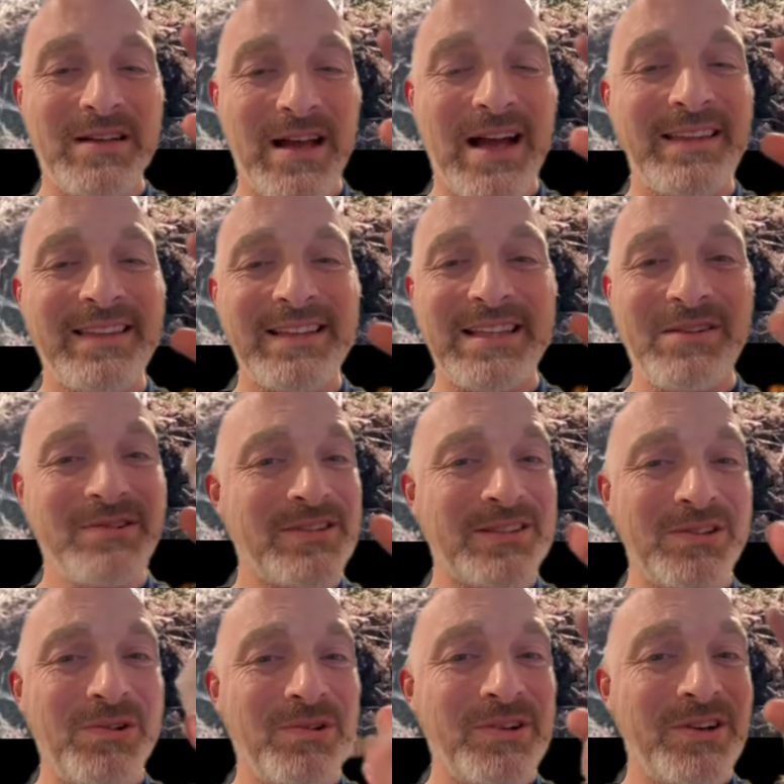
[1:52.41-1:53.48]
I think they were just
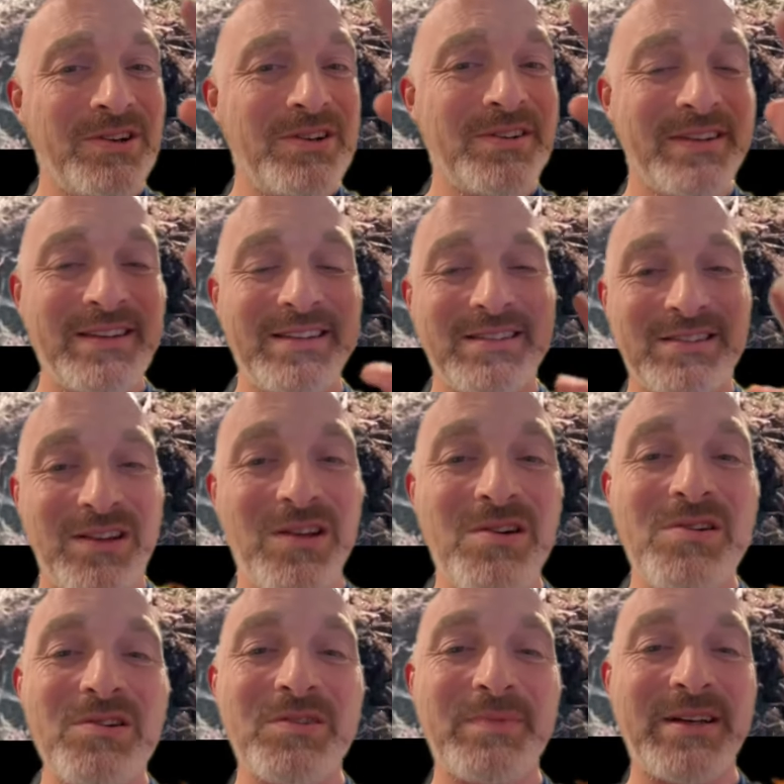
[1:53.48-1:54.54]
holding on to these
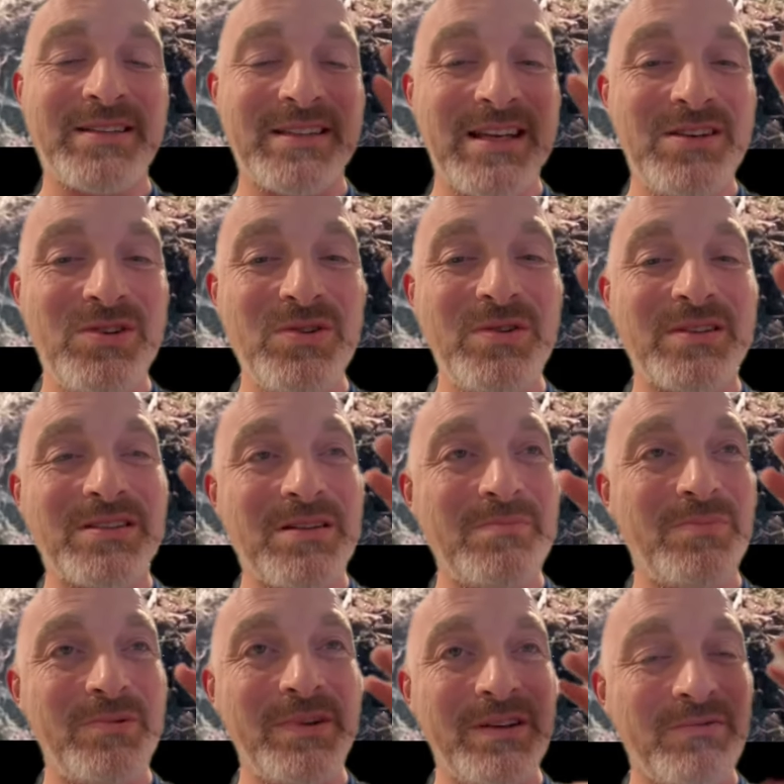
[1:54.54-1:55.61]
logs because they knew at some
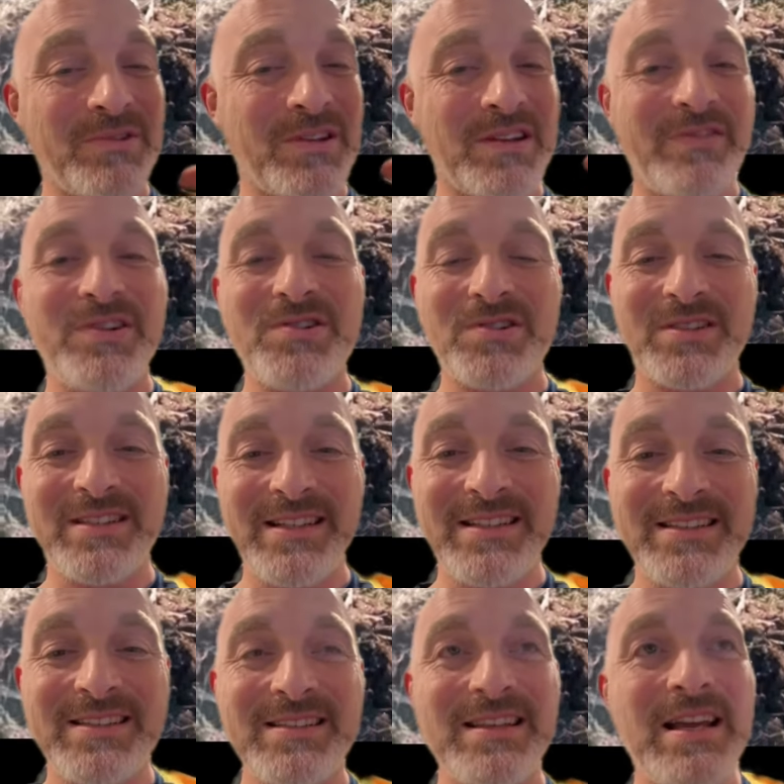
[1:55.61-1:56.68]
point in one of the future
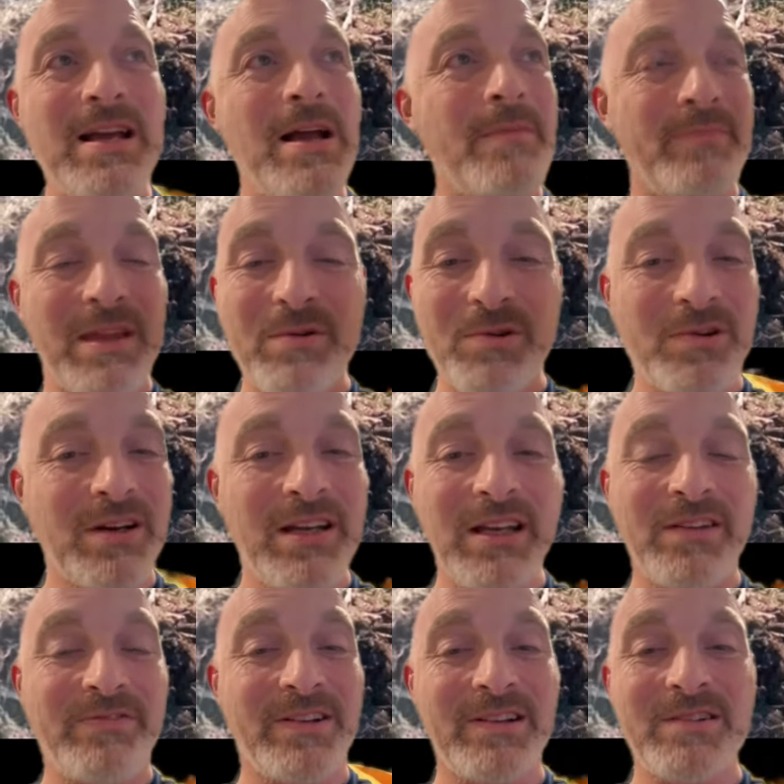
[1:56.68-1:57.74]
seasons they were going to need a
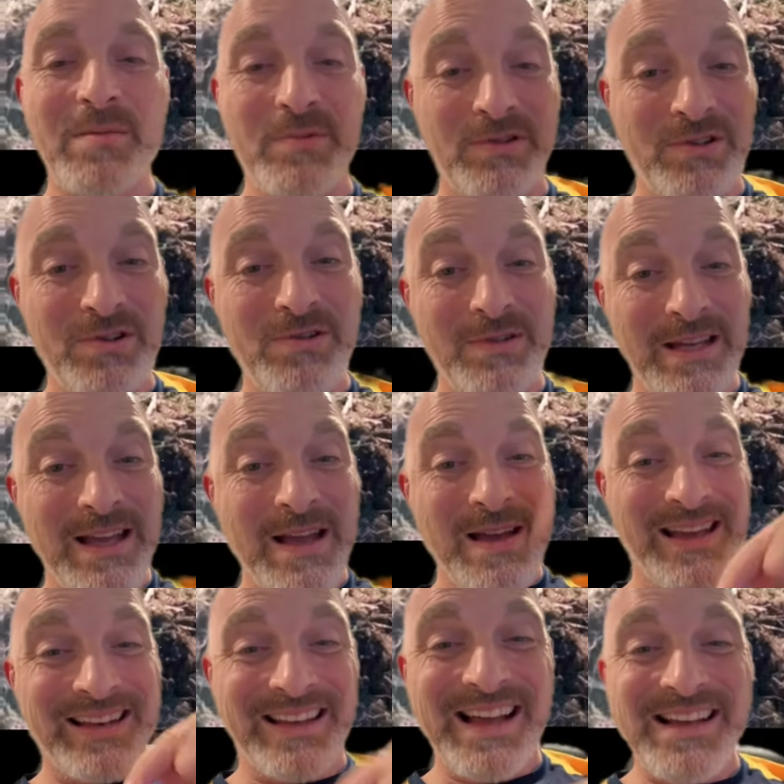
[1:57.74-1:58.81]
filler episode,
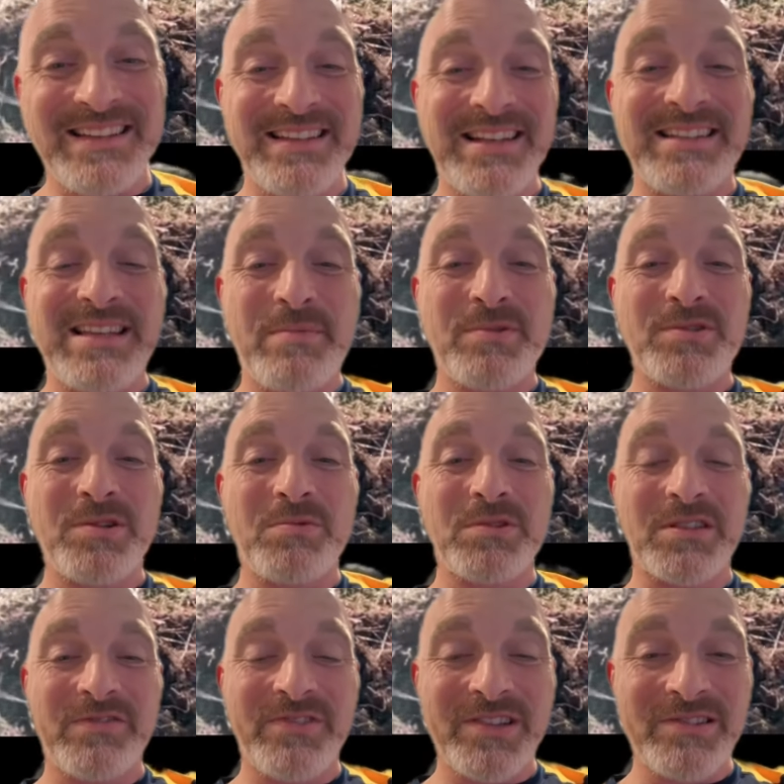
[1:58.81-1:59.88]
and last night's episode was the
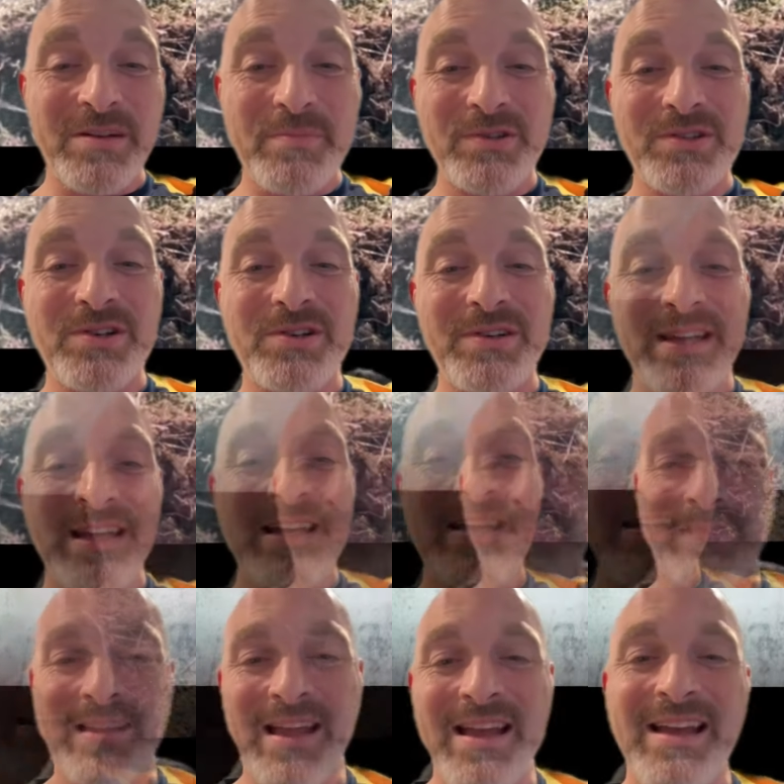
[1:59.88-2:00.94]
filler episode.
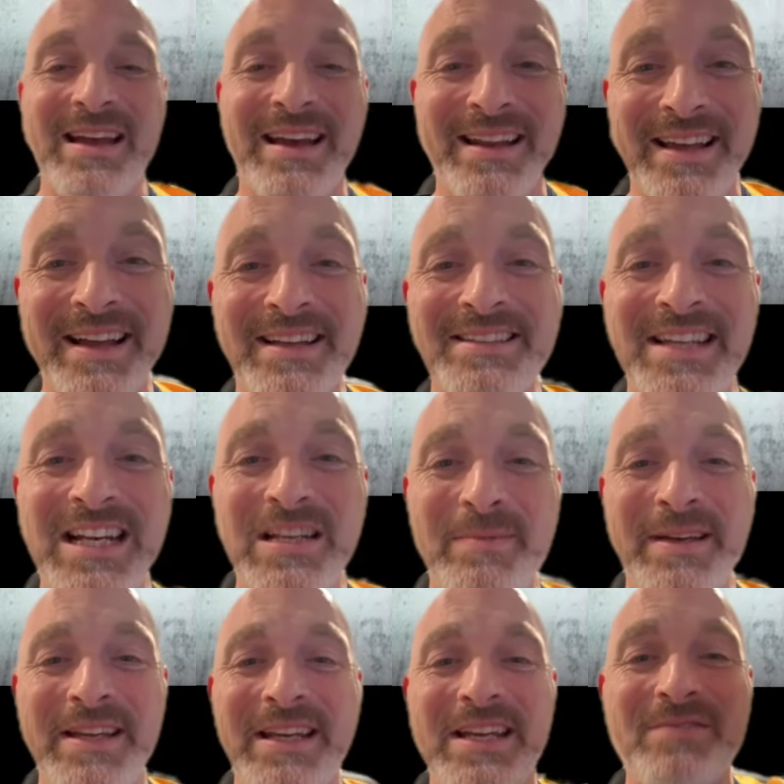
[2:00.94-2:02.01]
And like I said at the
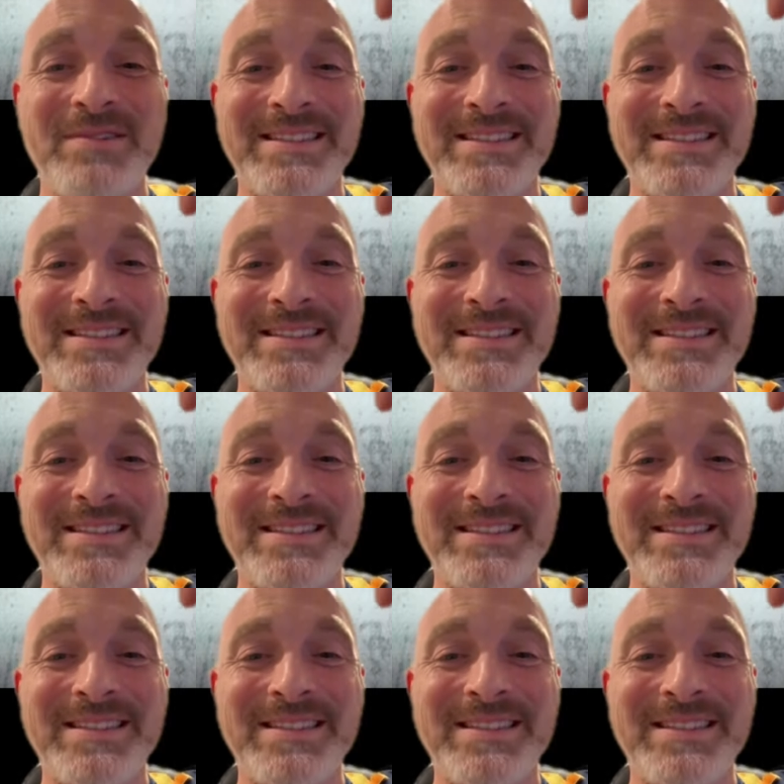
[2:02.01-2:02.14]
beginning, it was